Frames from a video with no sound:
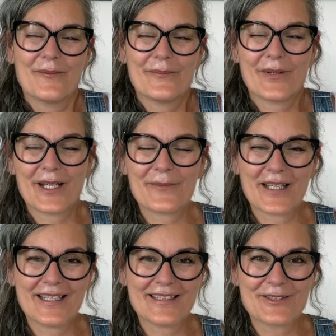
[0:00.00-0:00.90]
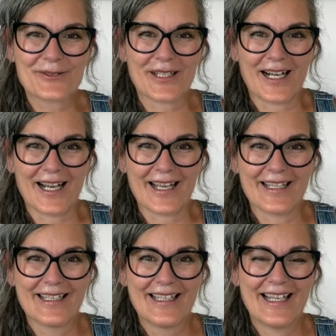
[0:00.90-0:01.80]
but I'm gonna
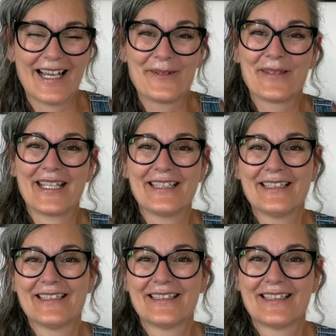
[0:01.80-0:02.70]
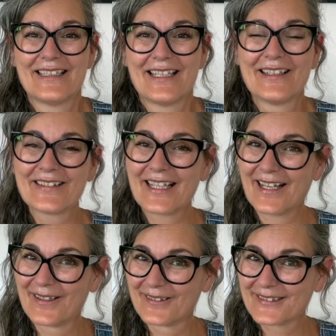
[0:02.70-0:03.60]
try. I mean, who
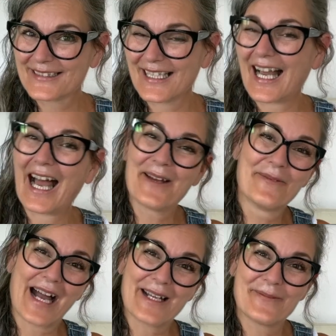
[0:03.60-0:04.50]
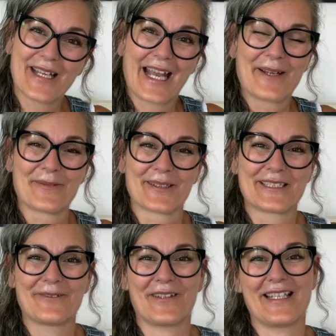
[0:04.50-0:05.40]
knows? I might be able
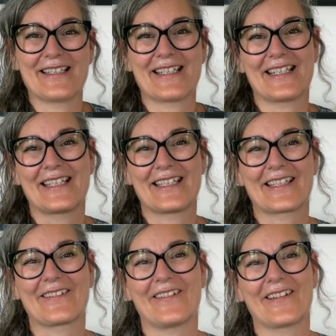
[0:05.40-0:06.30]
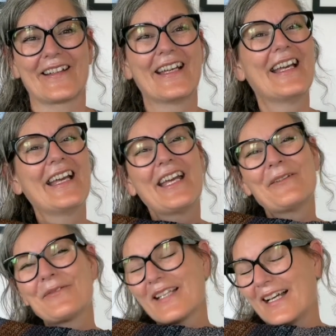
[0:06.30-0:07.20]
to finish it in the car.
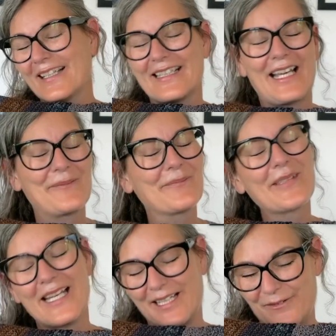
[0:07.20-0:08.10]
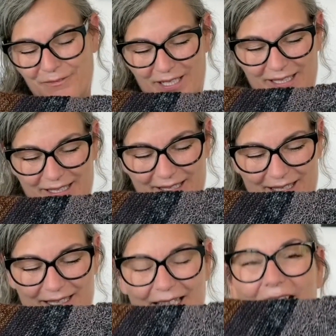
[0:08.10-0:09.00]
If not, I'm gonna finish
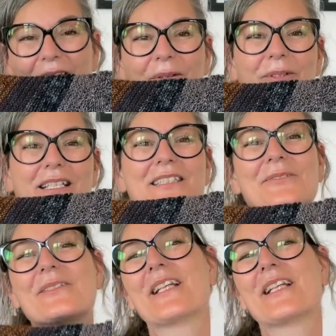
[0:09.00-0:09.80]
it once we